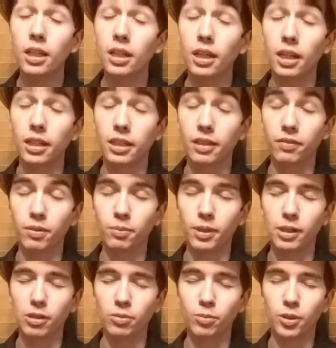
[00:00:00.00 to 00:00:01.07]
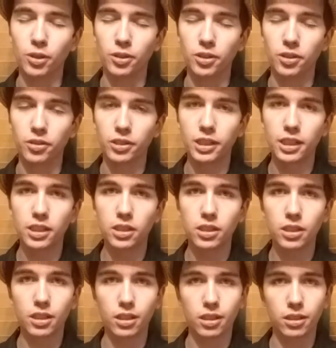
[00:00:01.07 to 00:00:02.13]
and give them my own personal
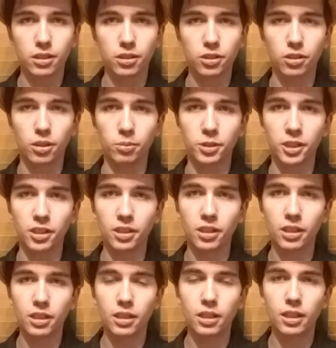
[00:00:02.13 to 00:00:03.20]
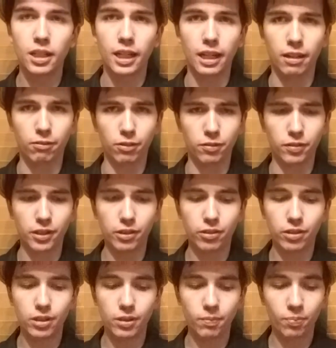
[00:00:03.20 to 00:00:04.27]
taste and description and review.
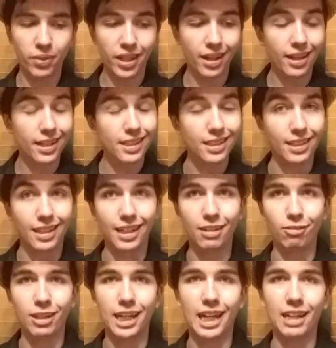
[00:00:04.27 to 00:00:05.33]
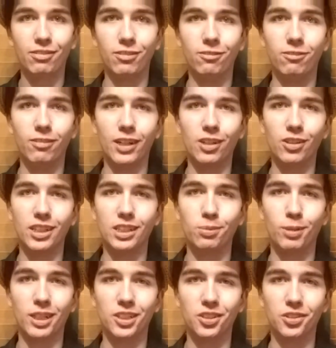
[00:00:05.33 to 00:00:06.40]
Today we have a very
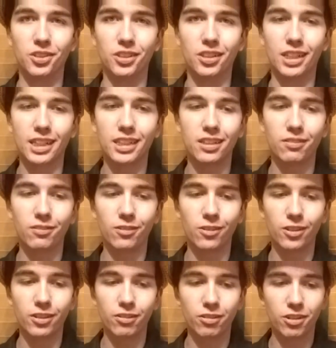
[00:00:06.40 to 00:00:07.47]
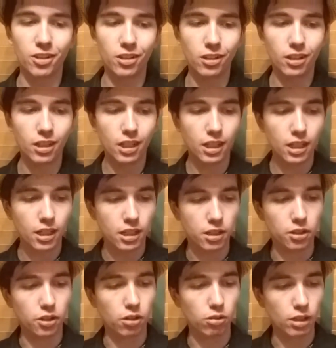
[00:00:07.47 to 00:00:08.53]
special selection for you all.
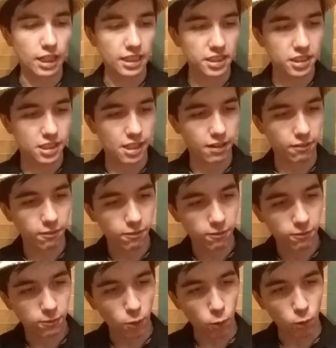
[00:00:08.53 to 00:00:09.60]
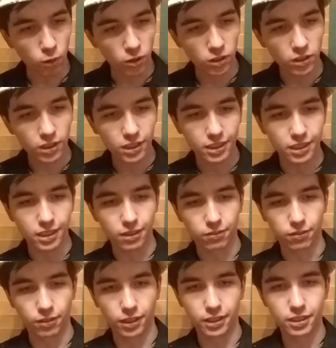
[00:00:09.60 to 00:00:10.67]
No less than 4
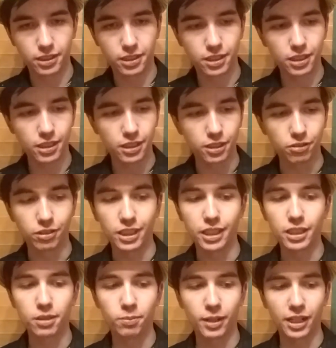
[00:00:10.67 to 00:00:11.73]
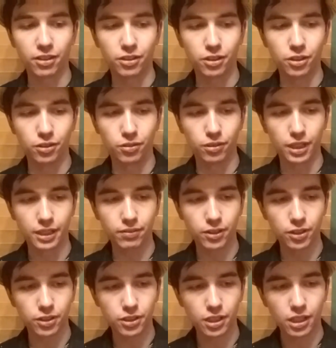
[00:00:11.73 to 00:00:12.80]
different unique Mountain Dew
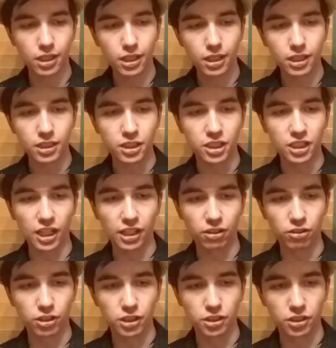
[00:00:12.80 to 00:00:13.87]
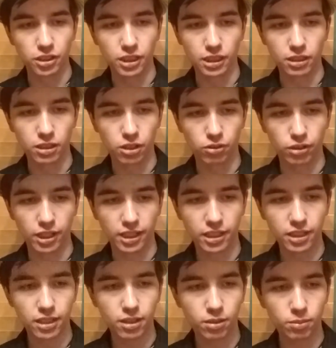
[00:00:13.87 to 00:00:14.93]
flavors, generously
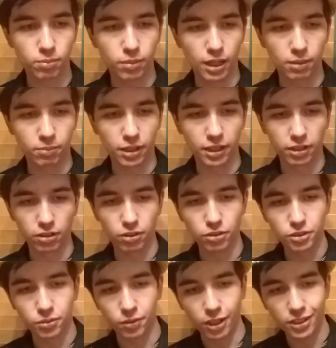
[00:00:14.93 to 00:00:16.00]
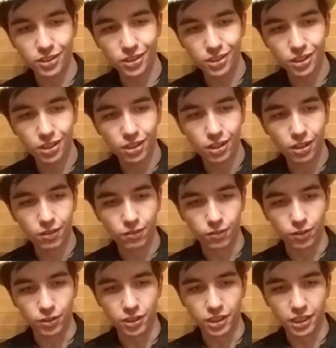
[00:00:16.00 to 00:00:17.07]
donated by my close friends
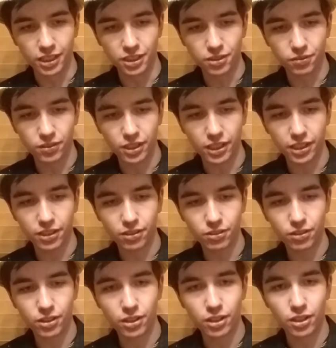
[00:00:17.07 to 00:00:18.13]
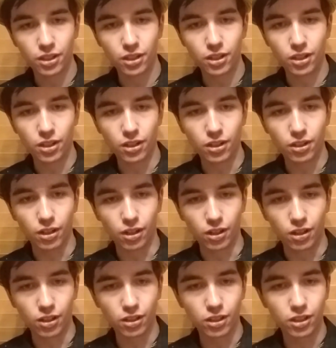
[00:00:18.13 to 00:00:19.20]
for today's video,
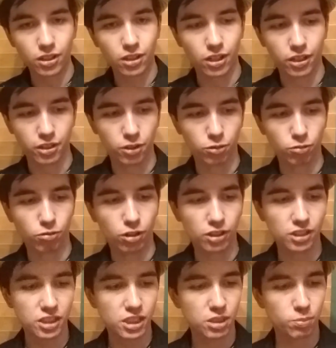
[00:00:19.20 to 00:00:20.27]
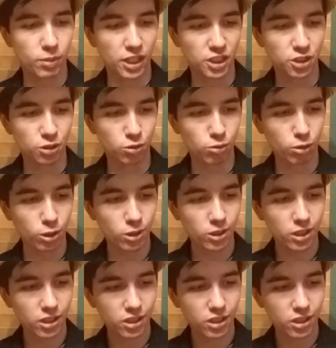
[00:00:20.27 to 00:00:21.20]
all under one special word: